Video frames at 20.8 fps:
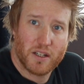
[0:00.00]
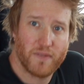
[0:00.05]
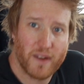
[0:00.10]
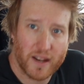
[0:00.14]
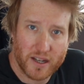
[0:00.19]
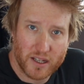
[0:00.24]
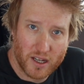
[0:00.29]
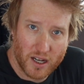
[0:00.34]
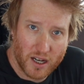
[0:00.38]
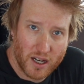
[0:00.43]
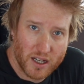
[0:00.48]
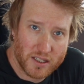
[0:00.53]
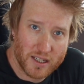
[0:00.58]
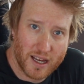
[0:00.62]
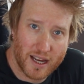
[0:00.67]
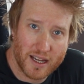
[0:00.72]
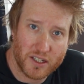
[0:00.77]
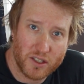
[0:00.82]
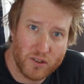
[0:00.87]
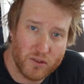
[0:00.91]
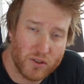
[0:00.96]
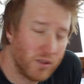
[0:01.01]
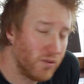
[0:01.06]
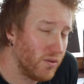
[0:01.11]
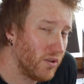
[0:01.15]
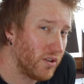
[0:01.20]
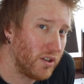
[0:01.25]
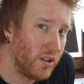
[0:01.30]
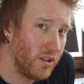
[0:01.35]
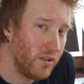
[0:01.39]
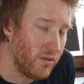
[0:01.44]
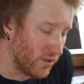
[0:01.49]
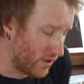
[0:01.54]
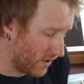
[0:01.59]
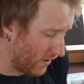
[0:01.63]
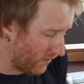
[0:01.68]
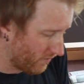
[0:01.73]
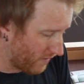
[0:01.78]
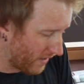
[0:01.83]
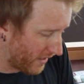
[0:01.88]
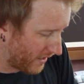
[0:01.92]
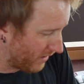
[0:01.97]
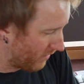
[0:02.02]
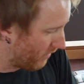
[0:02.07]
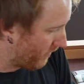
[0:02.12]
event cards, as you do not use the regular